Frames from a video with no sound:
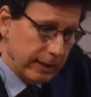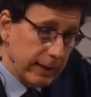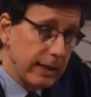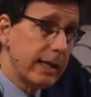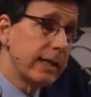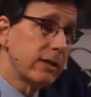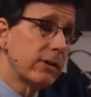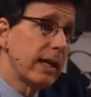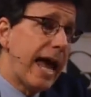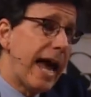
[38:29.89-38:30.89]
And
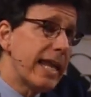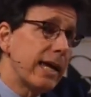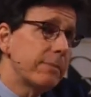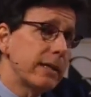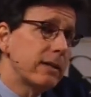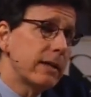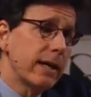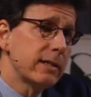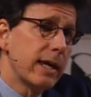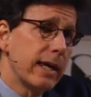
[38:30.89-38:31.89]
it's an adapti-
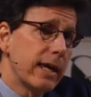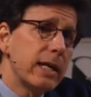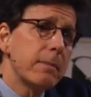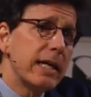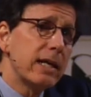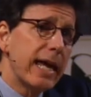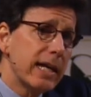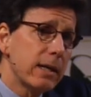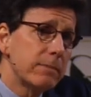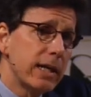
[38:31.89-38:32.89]
ad- animated
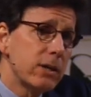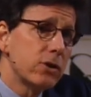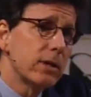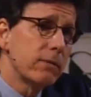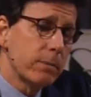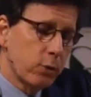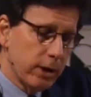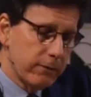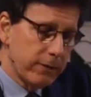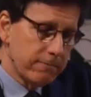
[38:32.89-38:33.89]
adaptation of The
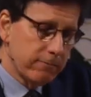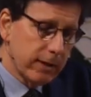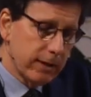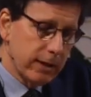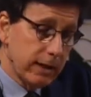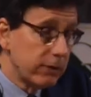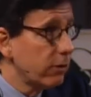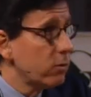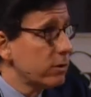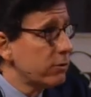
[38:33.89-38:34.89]
Prophet, and it's
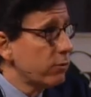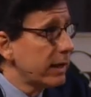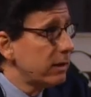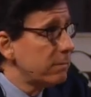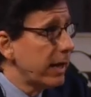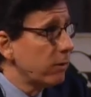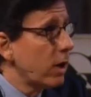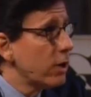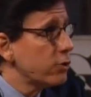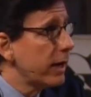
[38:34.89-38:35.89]
directed by
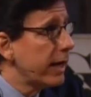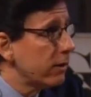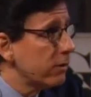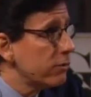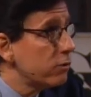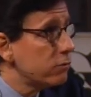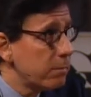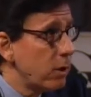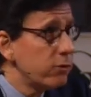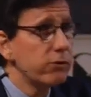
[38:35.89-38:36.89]
Roger Allers,
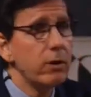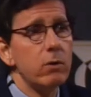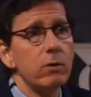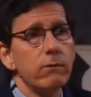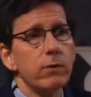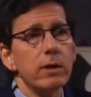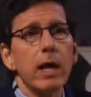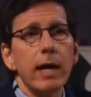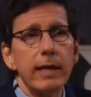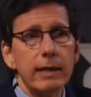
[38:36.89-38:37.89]
who's most known for The
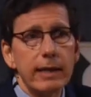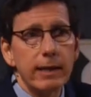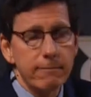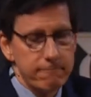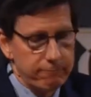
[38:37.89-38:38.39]
Lion King.